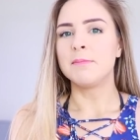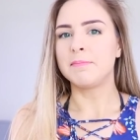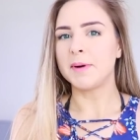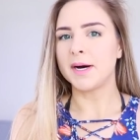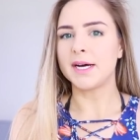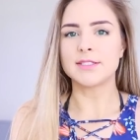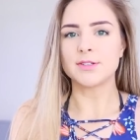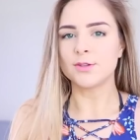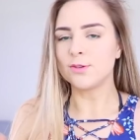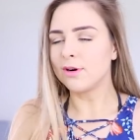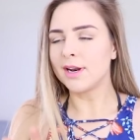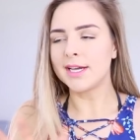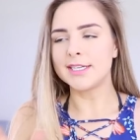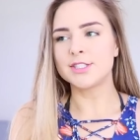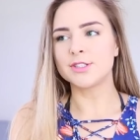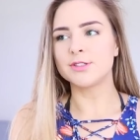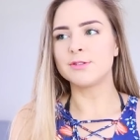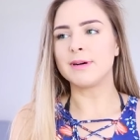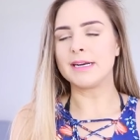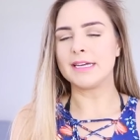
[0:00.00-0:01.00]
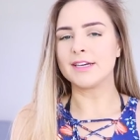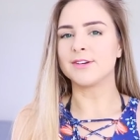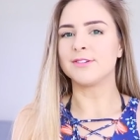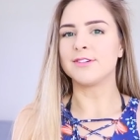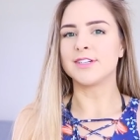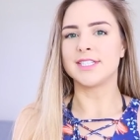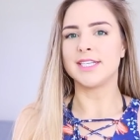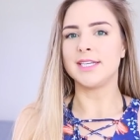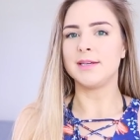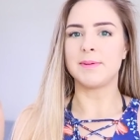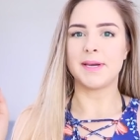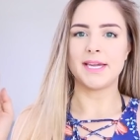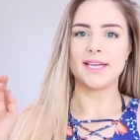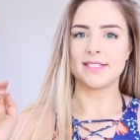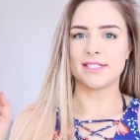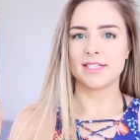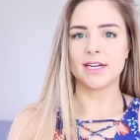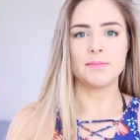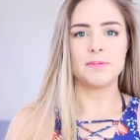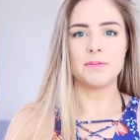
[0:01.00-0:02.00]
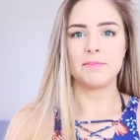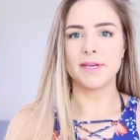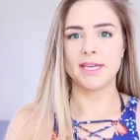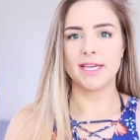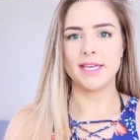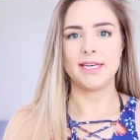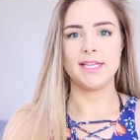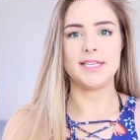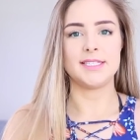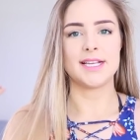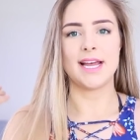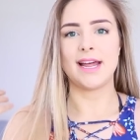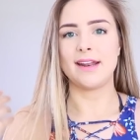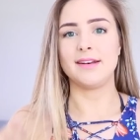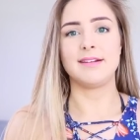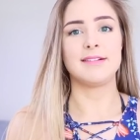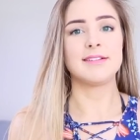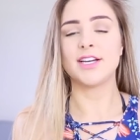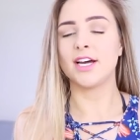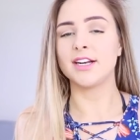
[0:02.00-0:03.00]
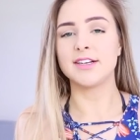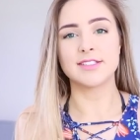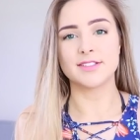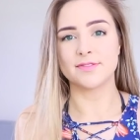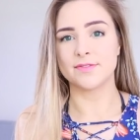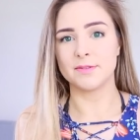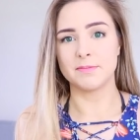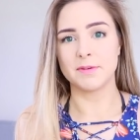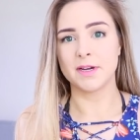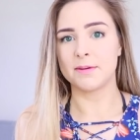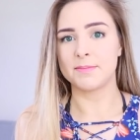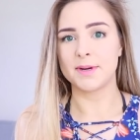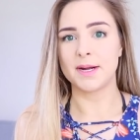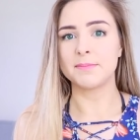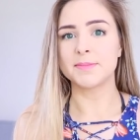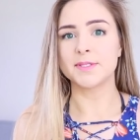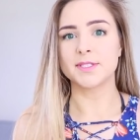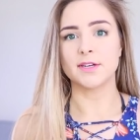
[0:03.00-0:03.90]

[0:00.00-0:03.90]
But all I do when I go onto eBay is type in bikinis, and tons of them come up.